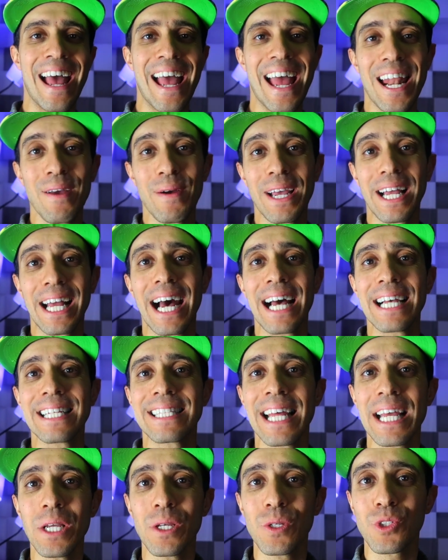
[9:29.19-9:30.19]
Anyway, guys,
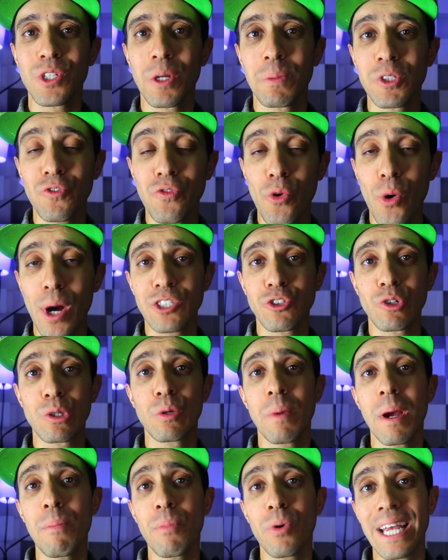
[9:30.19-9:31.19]
thank you so much for watching.
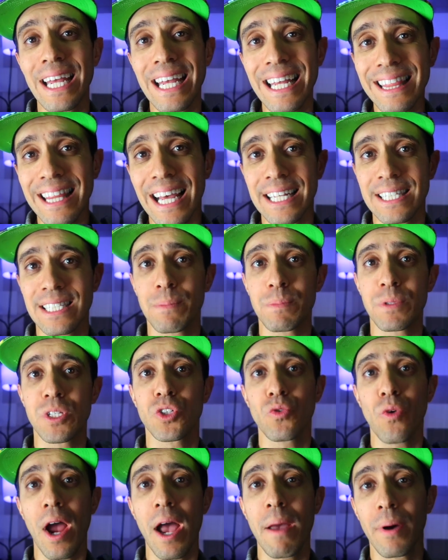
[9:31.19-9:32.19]
Remember, hit that
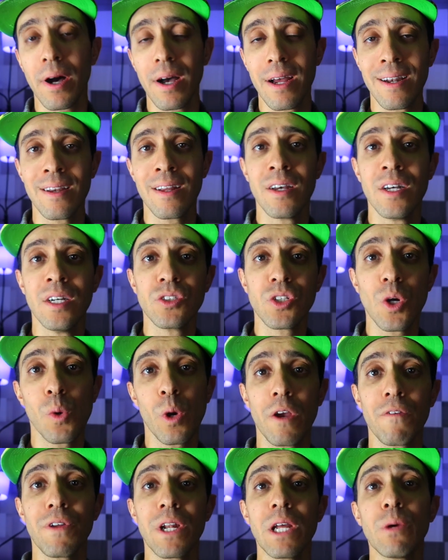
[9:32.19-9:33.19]
subscribe button. Don't
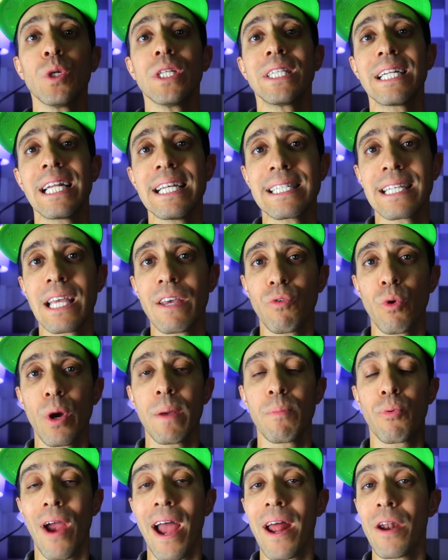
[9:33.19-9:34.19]
worry if you didn't win today's
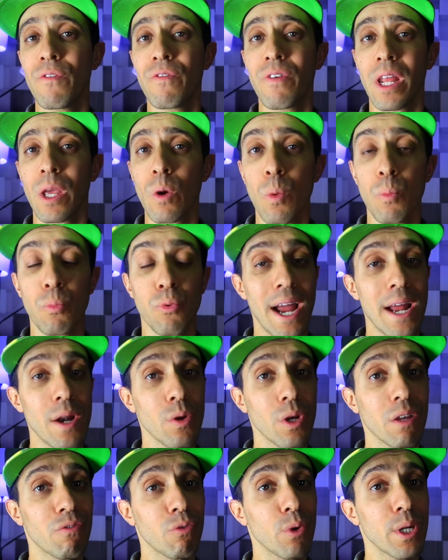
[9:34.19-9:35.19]
giveaway. Brand new video, brand
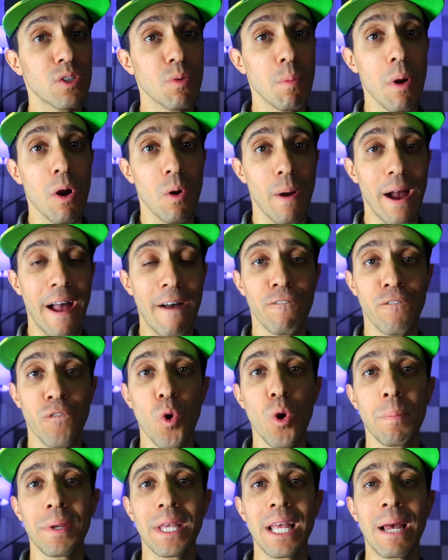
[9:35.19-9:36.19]
new giveaway tomorrow at
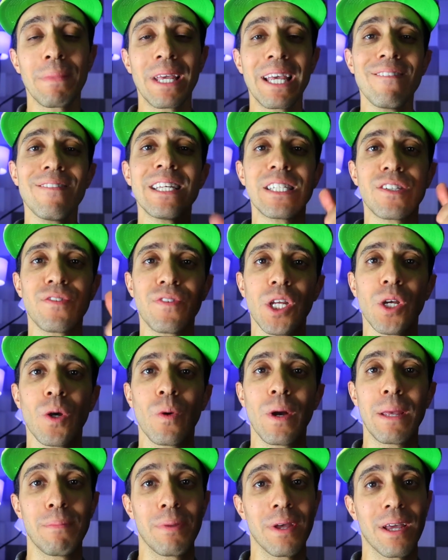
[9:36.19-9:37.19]
4 p.m. Give this
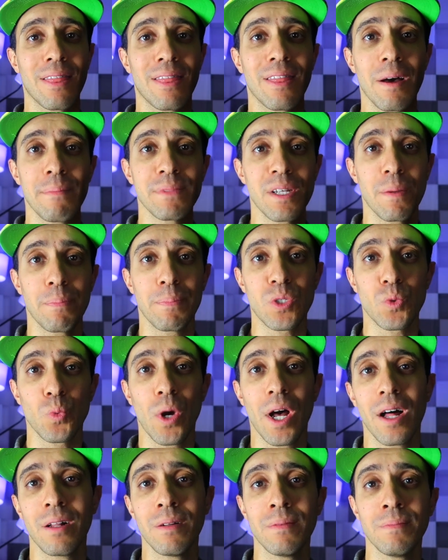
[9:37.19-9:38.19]
video a big thumbs up as
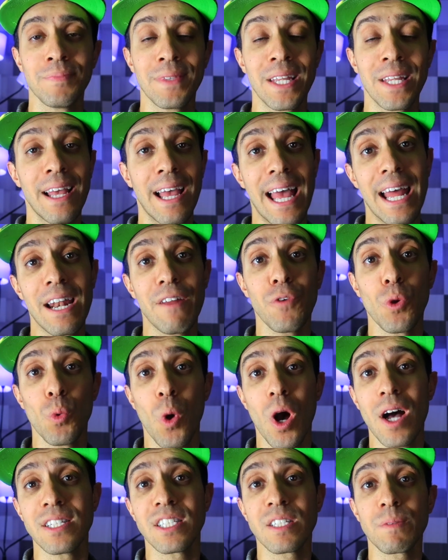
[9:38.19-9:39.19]
well. And if you
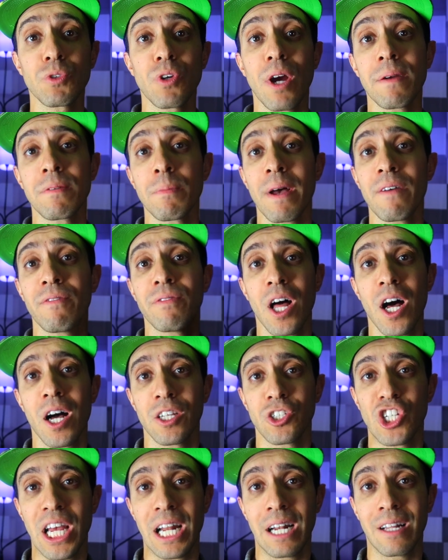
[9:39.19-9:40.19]
want, subscribe to my
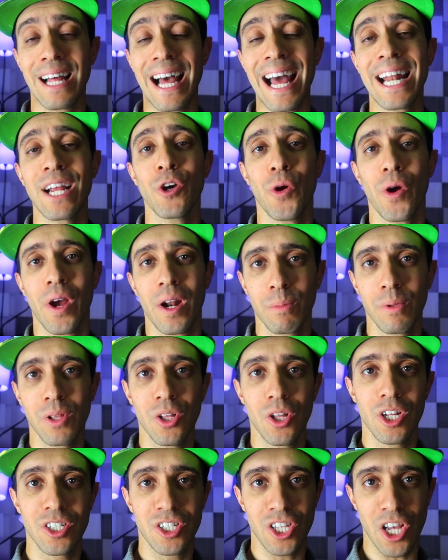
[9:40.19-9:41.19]
vlog channel at
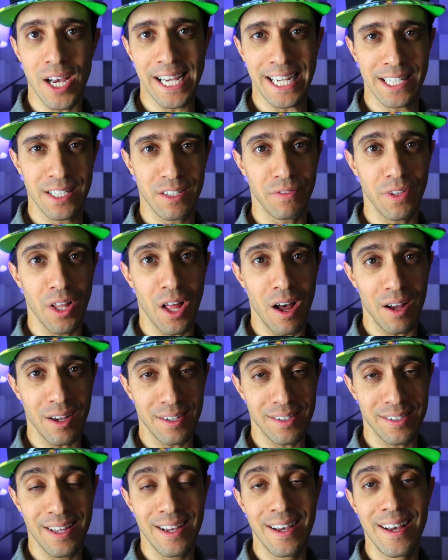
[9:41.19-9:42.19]
Incredible Science
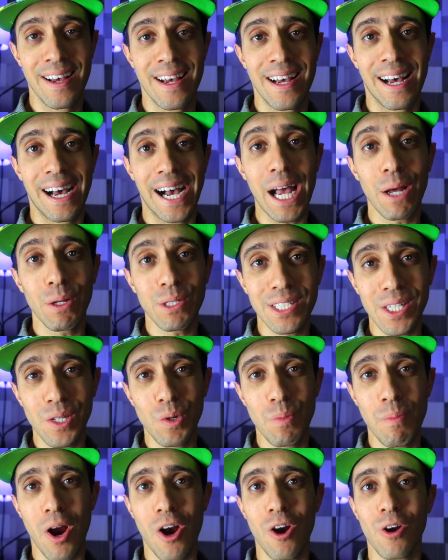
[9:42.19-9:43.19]
Vlogs. I will see you
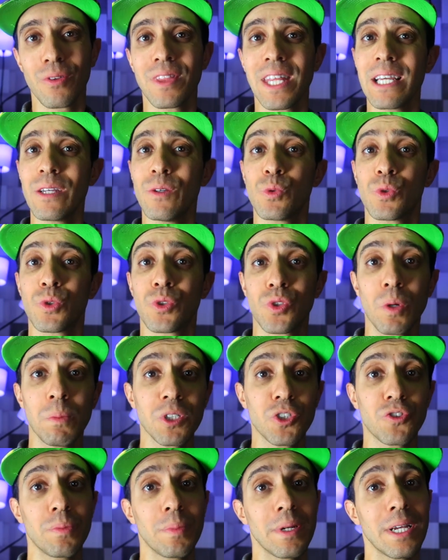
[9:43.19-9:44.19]
tomorrow. Thank you so
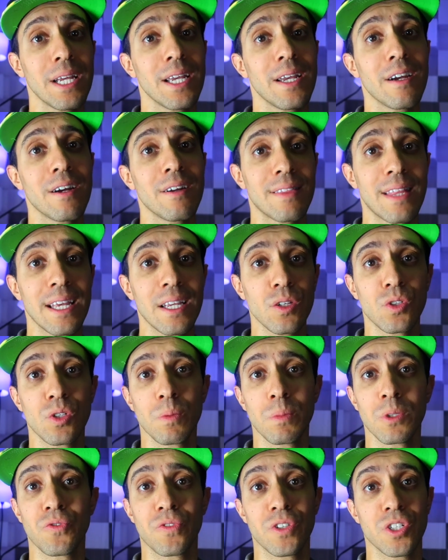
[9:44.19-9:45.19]
much for being here and thank you
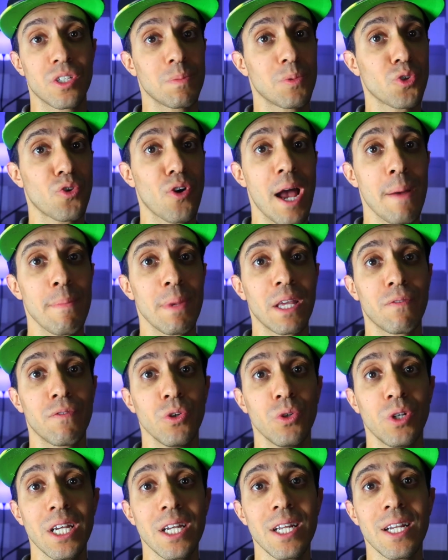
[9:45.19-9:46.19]
so much for subscribing. If
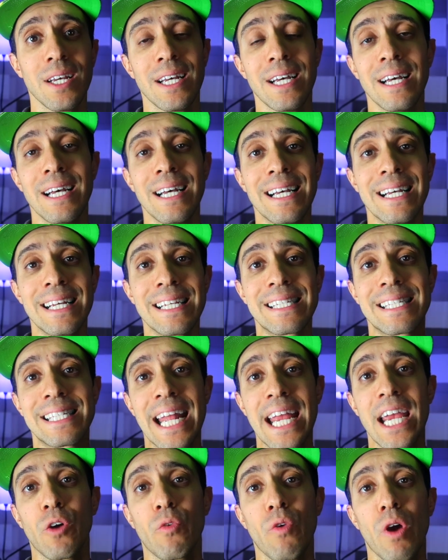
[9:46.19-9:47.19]
you did,
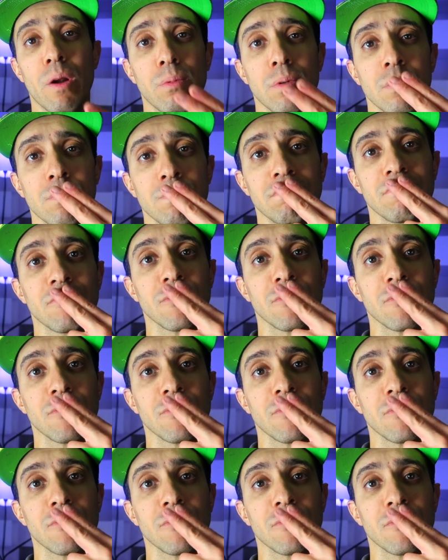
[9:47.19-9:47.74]
stay incredible.